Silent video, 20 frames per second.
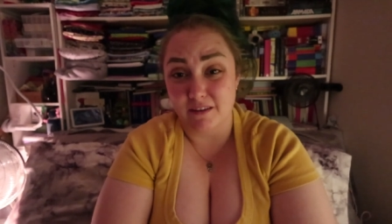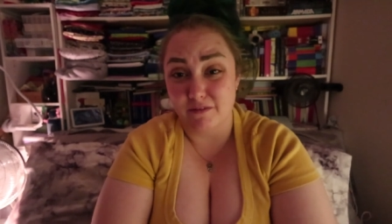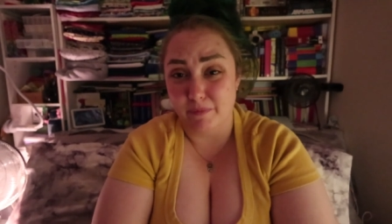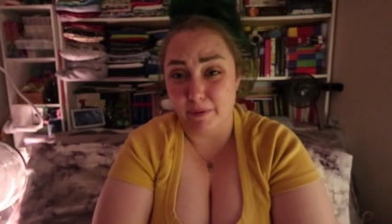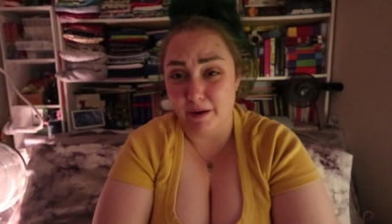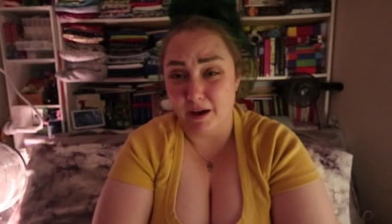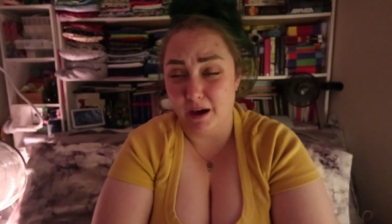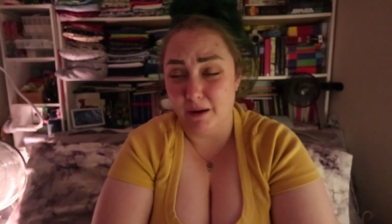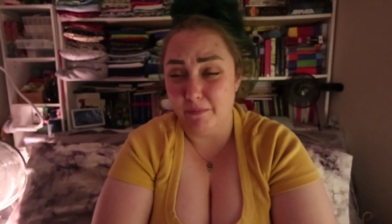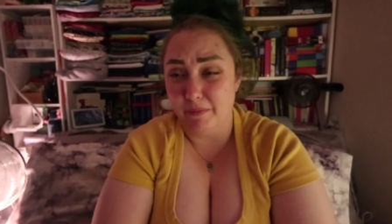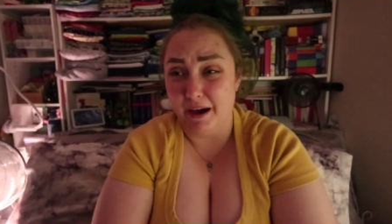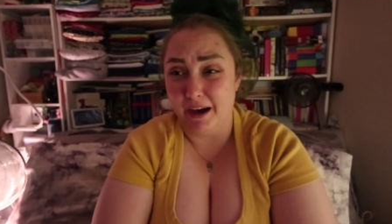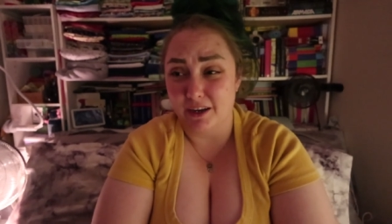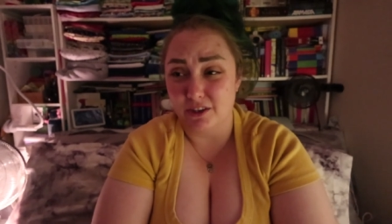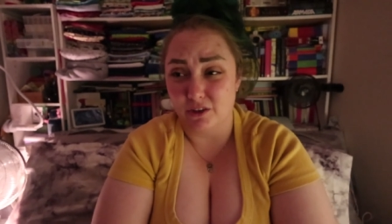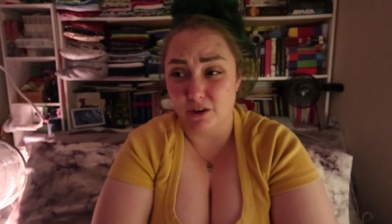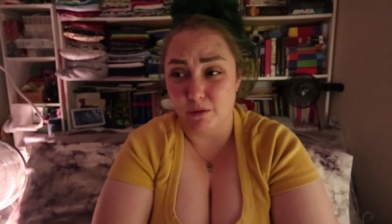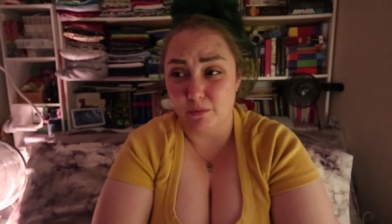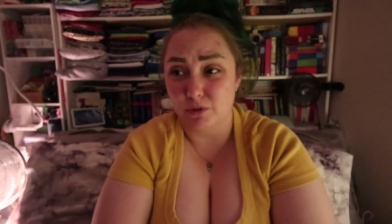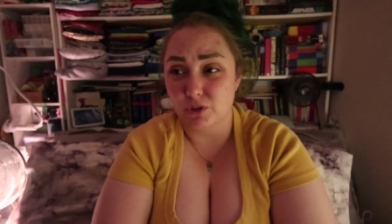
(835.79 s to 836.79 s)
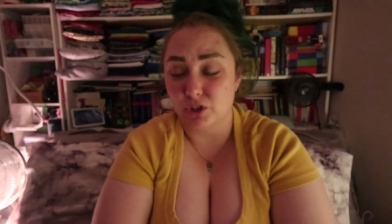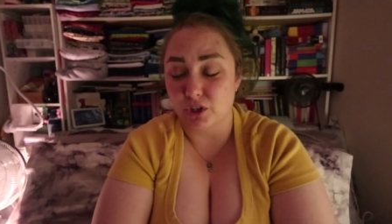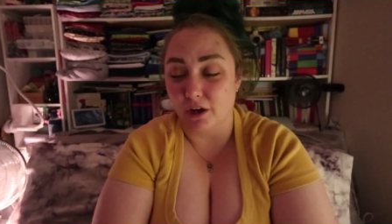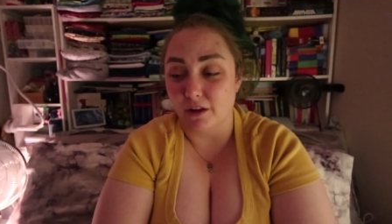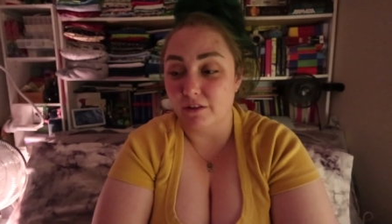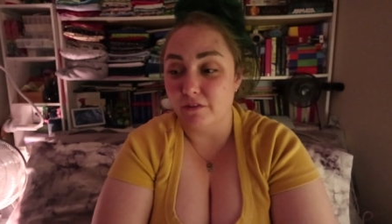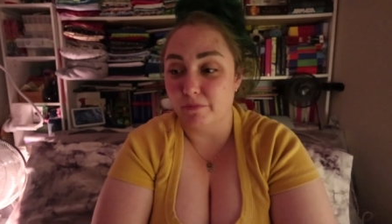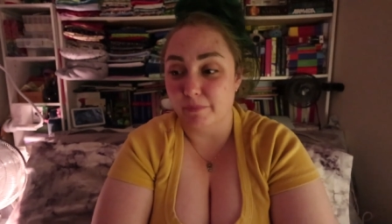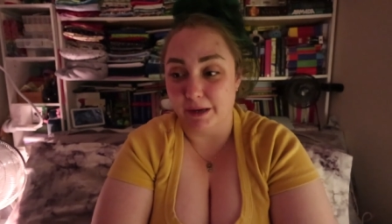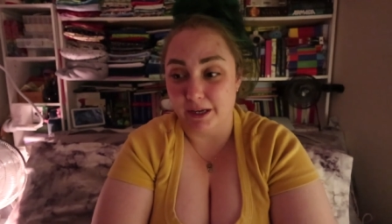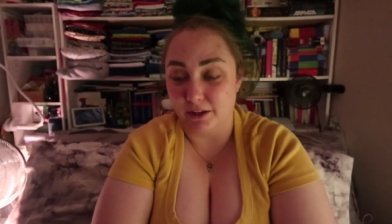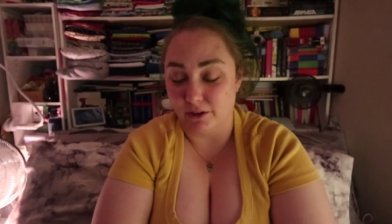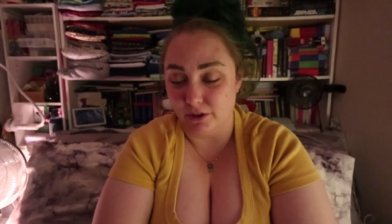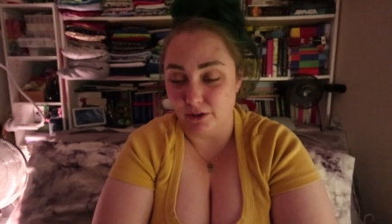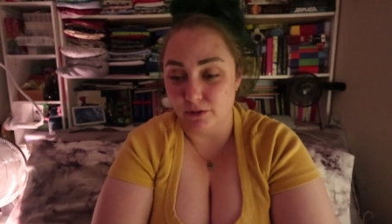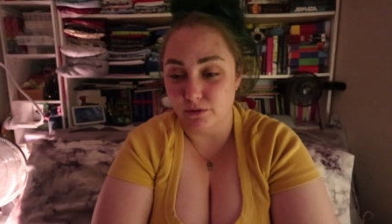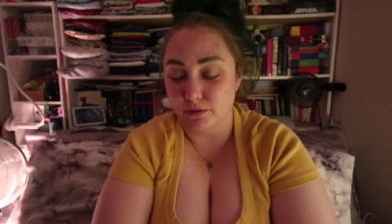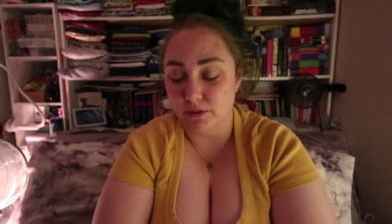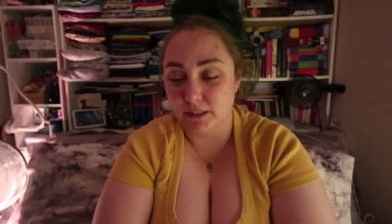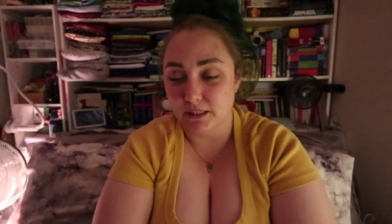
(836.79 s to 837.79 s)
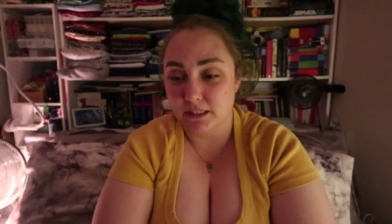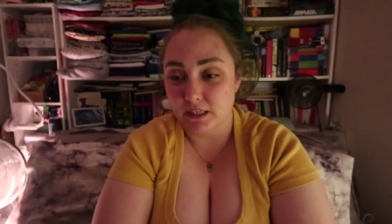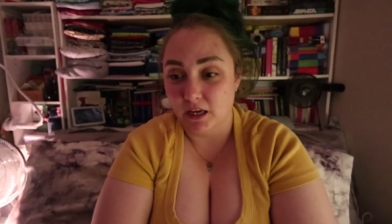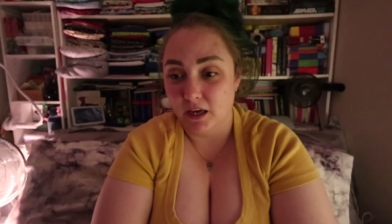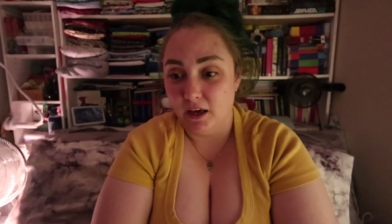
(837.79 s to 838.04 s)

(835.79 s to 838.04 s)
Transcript: I've unpacked almost all of my clothes.